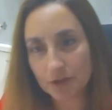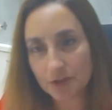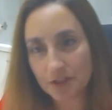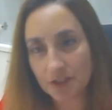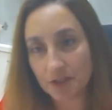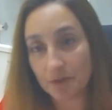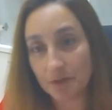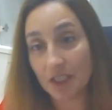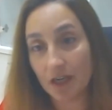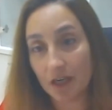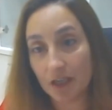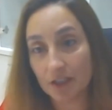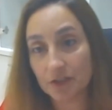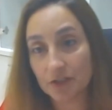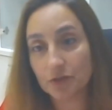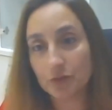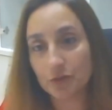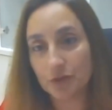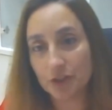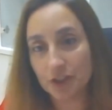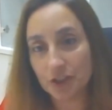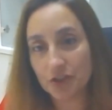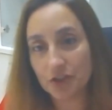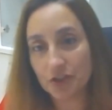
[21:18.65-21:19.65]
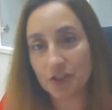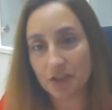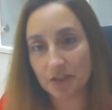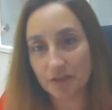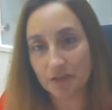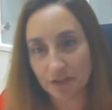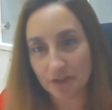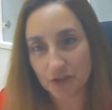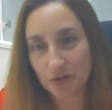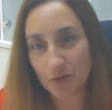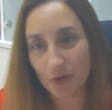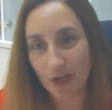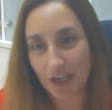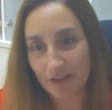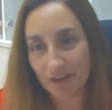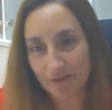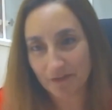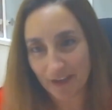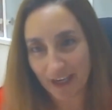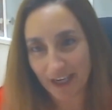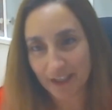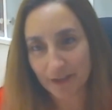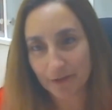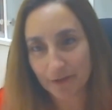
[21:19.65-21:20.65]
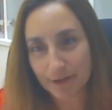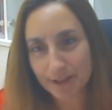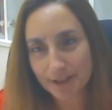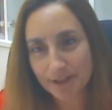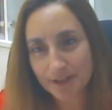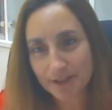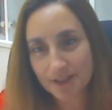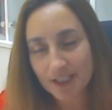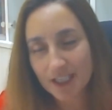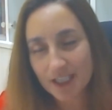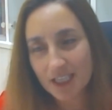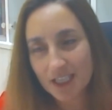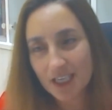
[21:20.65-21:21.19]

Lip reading: similar to each individual virus.